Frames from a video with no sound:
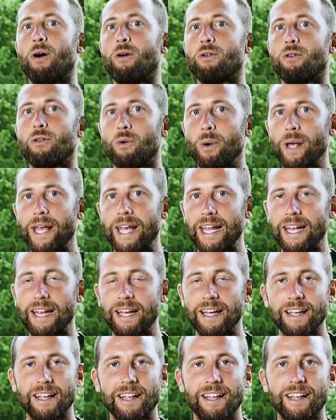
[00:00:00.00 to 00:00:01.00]

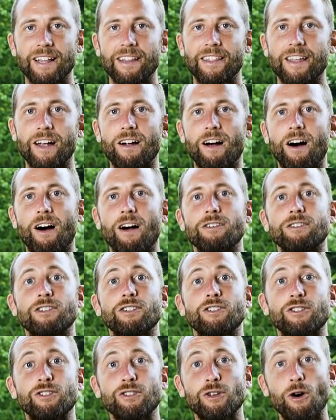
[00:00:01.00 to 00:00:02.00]
pokeweed. There are
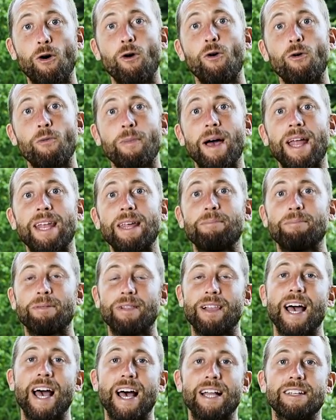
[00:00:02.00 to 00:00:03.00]
so many
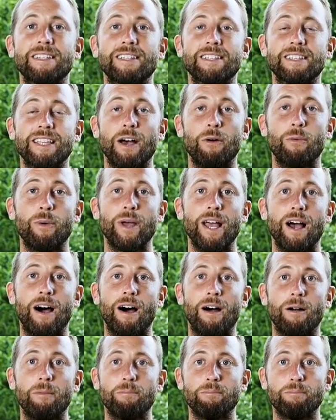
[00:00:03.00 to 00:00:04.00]
plants that we
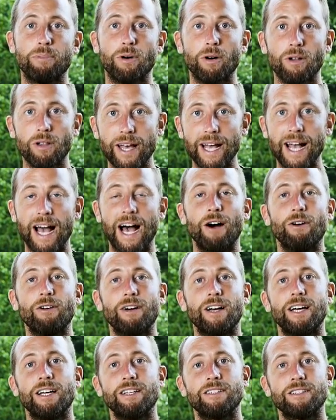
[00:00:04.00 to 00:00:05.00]
are pulling out
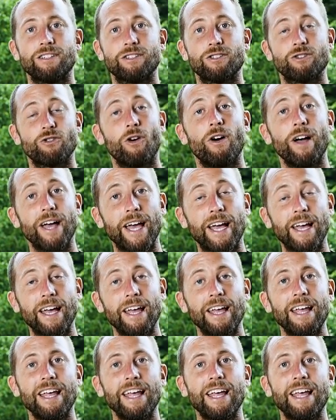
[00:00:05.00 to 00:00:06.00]
and destroying
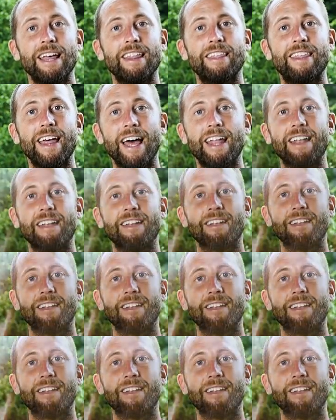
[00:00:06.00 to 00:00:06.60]
that